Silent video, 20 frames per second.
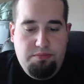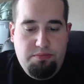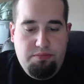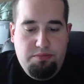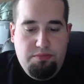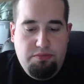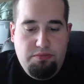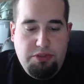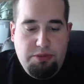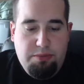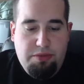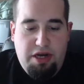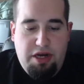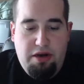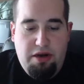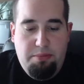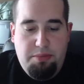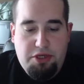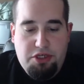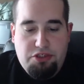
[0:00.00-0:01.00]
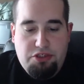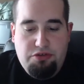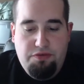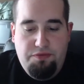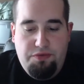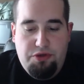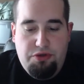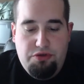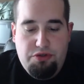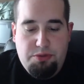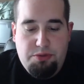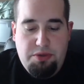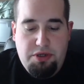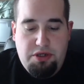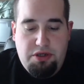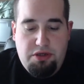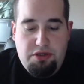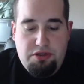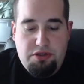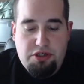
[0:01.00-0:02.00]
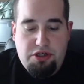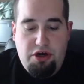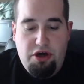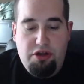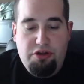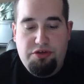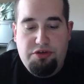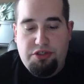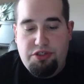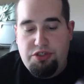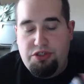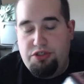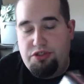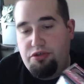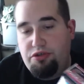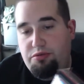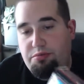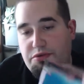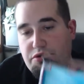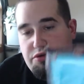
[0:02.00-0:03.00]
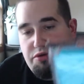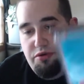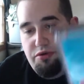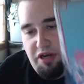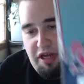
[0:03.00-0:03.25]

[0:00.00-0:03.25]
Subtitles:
Some kind of mixed reviews, but the color is super cool.